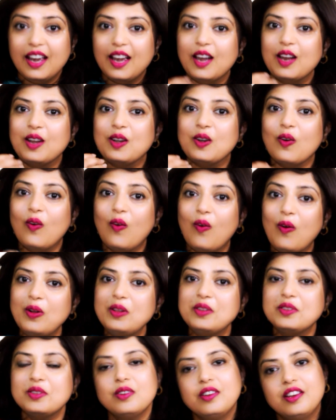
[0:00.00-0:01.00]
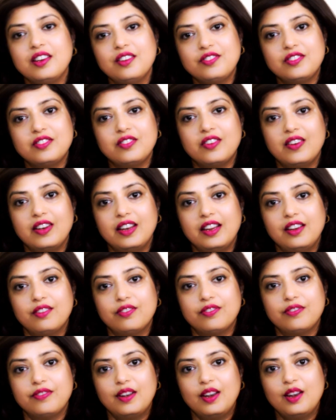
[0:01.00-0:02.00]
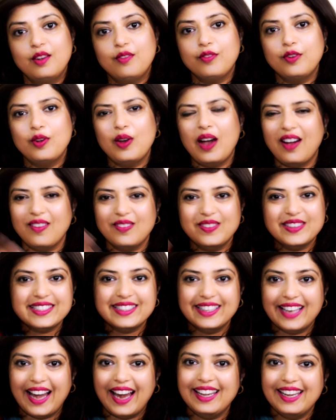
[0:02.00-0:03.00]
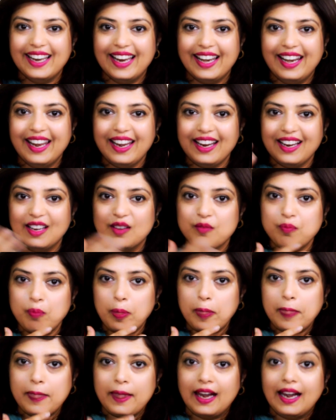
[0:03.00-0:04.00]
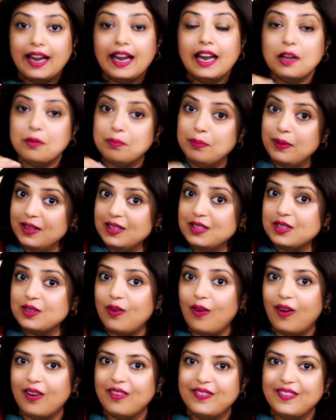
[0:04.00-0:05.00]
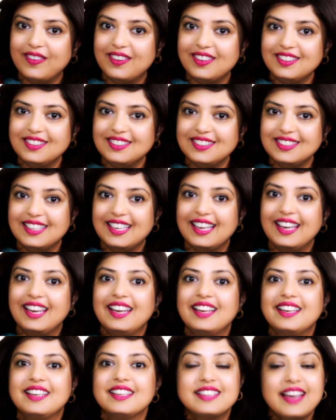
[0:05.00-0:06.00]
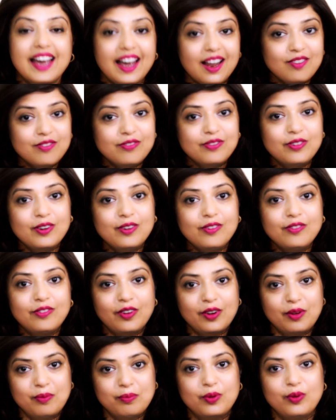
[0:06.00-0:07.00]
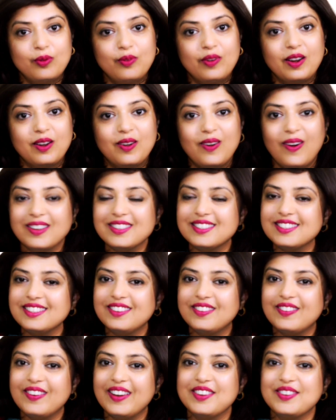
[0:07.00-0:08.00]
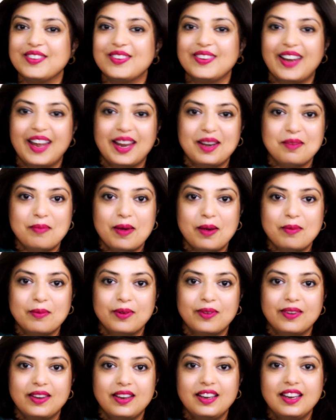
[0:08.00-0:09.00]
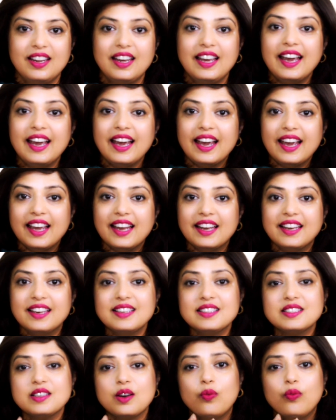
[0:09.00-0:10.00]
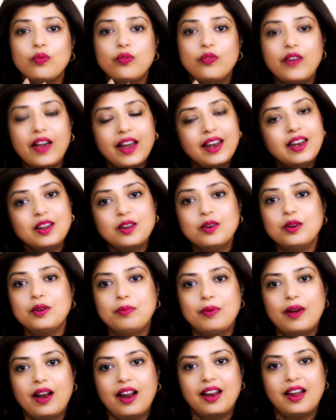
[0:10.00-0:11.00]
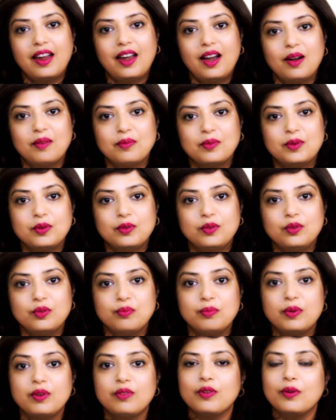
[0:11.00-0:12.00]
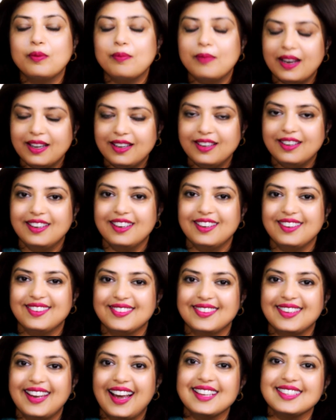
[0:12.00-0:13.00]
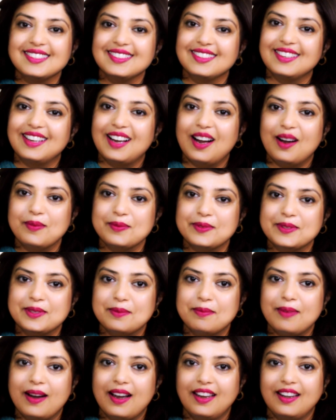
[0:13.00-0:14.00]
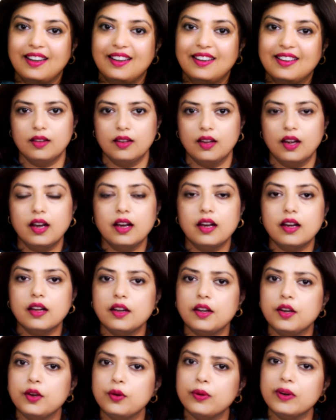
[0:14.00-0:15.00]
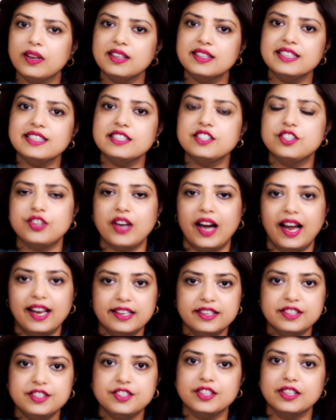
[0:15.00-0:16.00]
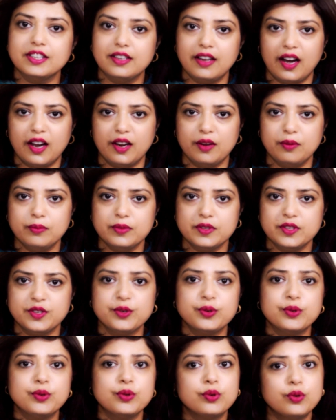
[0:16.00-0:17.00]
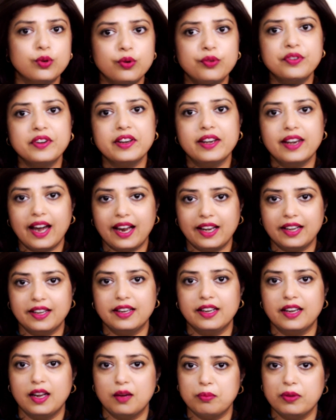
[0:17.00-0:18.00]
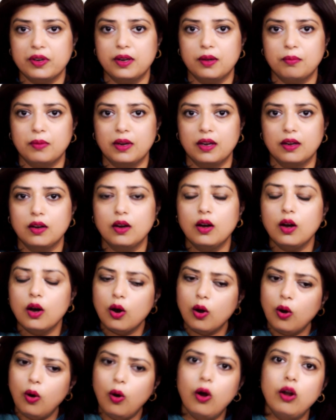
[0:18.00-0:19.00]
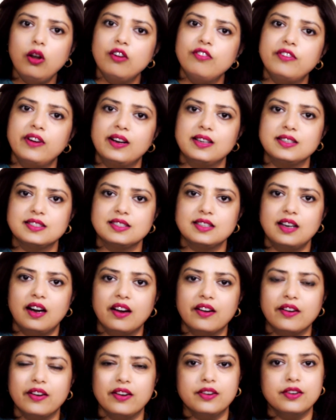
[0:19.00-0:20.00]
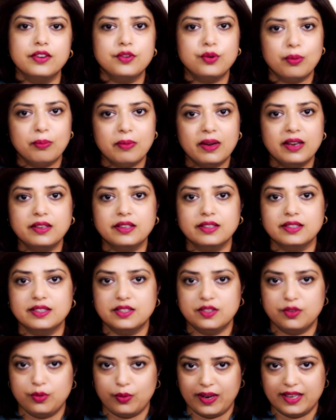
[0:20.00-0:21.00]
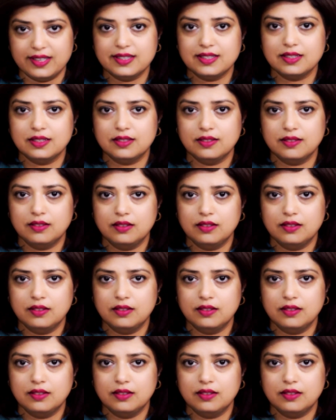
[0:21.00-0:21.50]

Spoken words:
It also gives relief if you have a slight headache. It builds confidence. It is helpful for improving concentration and memory. It is a very good pranayam to do before meditation as it calms the mind. During these challenging times due to COVID-19 epidemic, all of us are under tremendous stress.